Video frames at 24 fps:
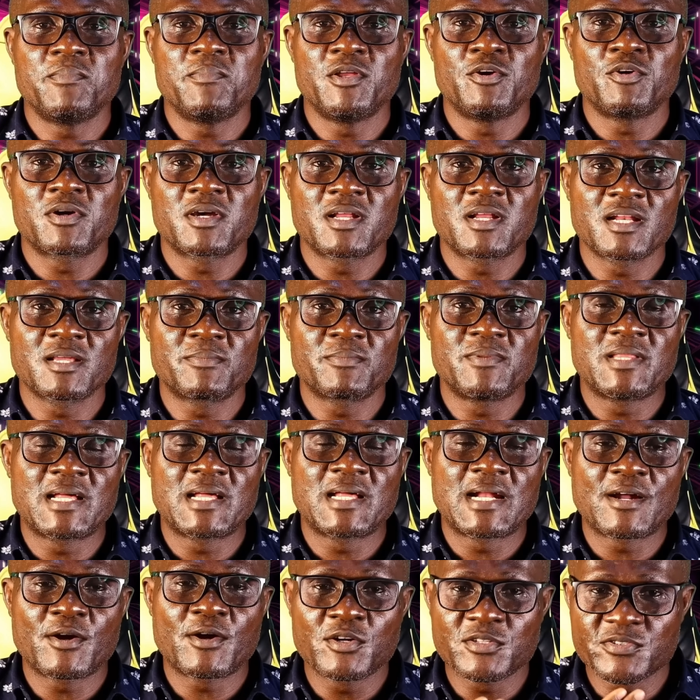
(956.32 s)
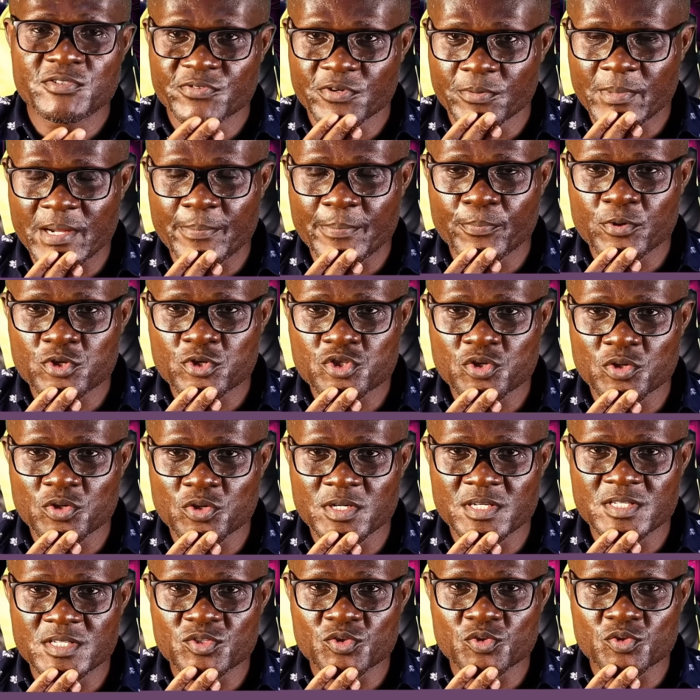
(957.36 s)
clip that I got from
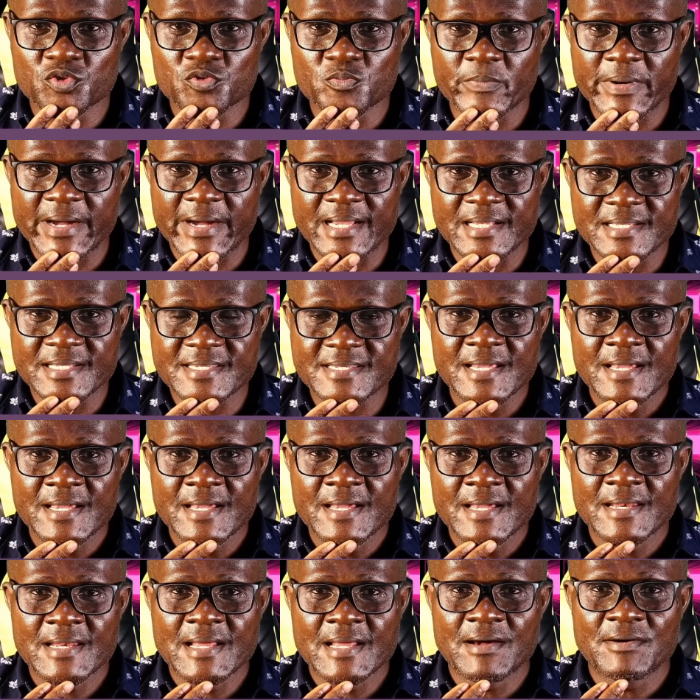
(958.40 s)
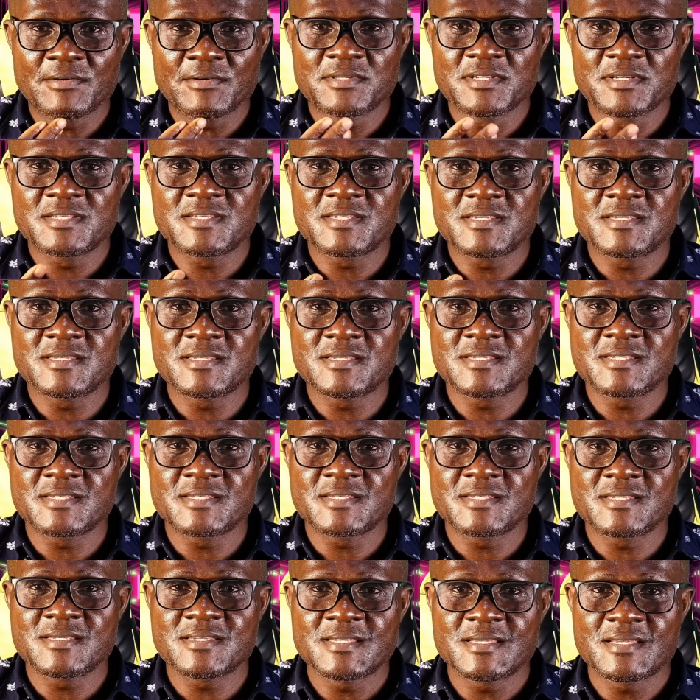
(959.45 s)
Apostolic Truth Bites. Now,
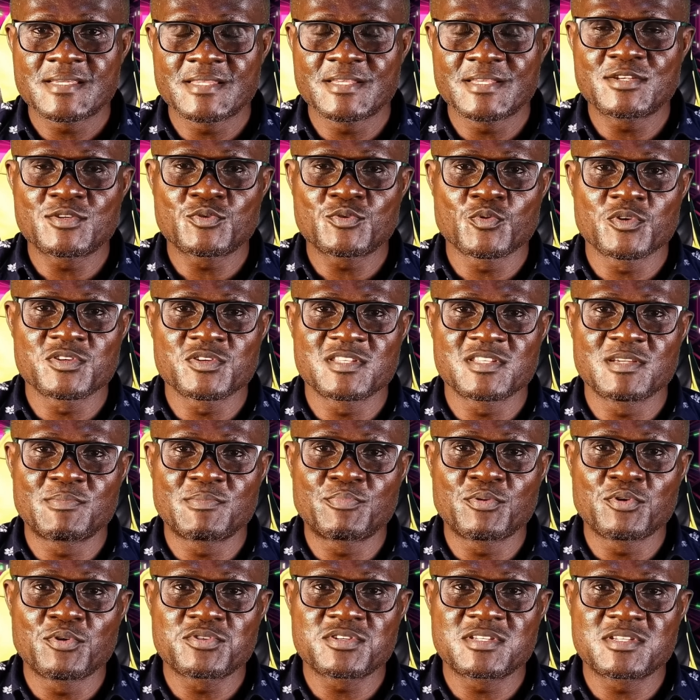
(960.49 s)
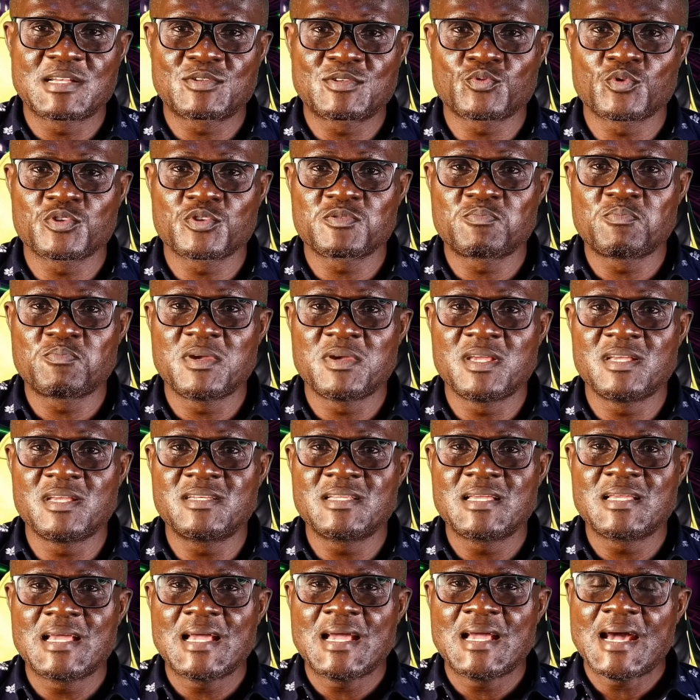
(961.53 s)
this was the post that was made,
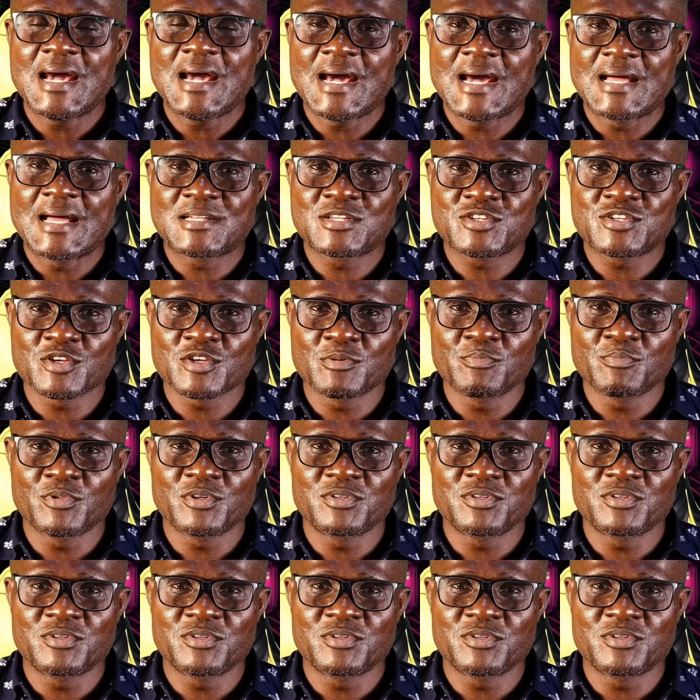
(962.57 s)
and somebody